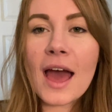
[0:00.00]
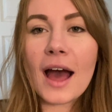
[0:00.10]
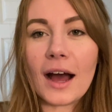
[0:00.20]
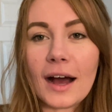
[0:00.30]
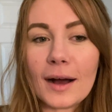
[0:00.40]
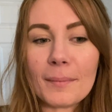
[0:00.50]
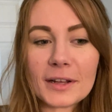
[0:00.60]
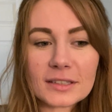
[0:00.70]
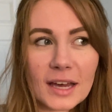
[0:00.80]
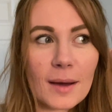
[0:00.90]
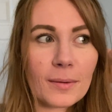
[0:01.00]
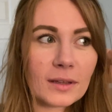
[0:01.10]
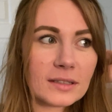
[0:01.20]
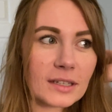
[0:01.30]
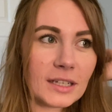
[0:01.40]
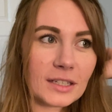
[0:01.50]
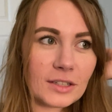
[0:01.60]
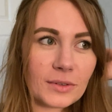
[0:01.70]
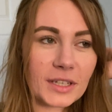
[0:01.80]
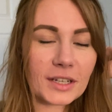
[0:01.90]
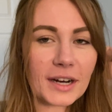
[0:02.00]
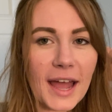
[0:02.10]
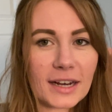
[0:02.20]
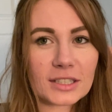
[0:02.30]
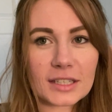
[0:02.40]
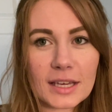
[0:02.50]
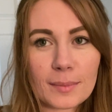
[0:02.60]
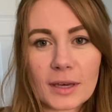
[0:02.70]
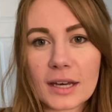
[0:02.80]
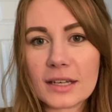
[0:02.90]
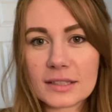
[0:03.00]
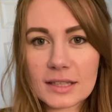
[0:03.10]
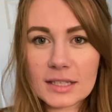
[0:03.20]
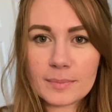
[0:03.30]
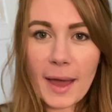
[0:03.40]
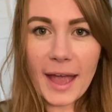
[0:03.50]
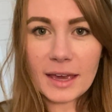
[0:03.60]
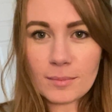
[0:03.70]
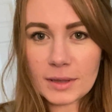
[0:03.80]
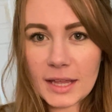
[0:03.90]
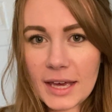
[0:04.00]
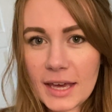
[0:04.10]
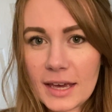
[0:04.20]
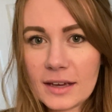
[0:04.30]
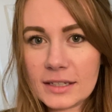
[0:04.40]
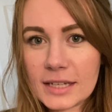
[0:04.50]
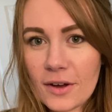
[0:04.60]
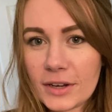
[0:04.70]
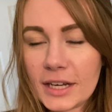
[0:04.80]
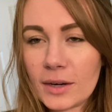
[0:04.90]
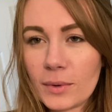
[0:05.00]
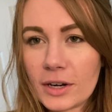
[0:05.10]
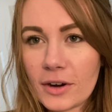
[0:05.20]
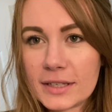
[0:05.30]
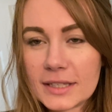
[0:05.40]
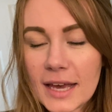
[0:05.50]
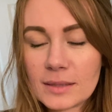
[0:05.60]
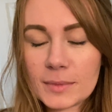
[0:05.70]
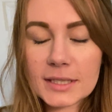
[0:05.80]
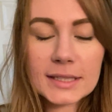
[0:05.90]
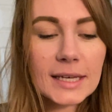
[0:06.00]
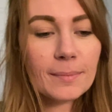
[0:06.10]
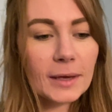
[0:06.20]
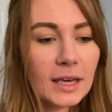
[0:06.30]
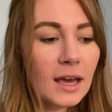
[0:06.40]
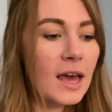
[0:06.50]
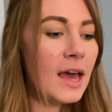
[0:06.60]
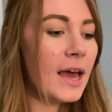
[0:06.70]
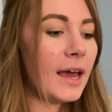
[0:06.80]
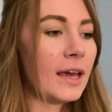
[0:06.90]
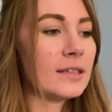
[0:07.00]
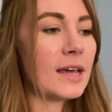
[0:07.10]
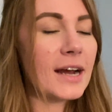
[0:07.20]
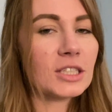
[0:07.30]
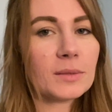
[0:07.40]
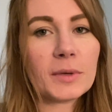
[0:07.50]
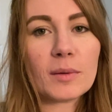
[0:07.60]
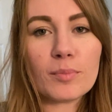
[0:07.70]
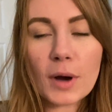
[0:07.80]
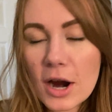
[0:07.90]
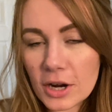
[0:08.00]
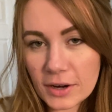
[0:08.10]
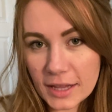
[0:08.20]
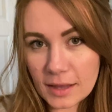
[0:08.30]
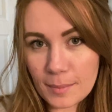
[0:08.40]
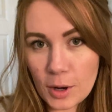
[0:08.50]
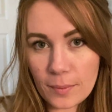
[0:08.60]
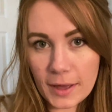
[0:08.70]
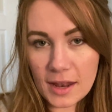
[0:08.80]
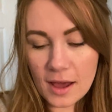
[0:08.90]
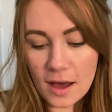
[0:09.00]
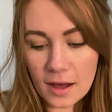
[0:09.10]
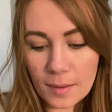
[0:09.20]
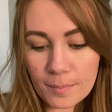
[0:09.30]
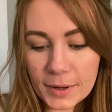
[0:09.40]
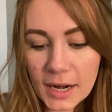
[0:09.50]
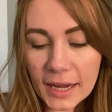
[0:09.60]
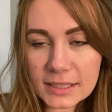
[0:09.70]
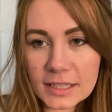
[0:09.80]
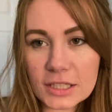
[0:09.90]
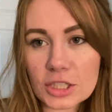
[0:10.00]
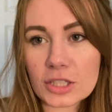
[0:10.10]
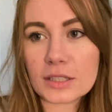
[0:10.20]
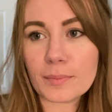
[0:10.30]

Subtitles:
There's a couple things I need to do in here actually, because this pack and play down here where Gracie has been sleeping is actually being borrowed at the moment, but I did just